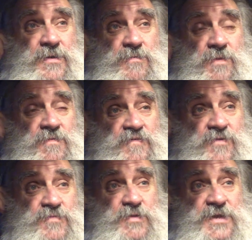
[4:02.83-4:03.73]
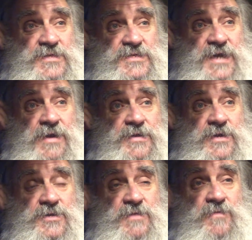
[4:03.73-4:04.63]
When we first put it in Saturday,
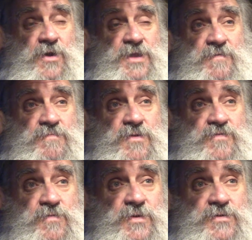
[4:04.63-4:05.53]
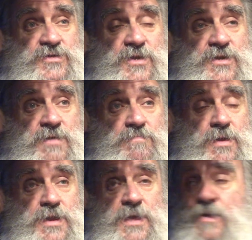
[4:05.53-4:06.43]
because I never moved the wheel Sunday and
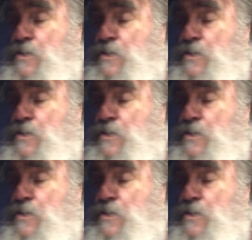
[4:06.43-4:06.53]
Monday,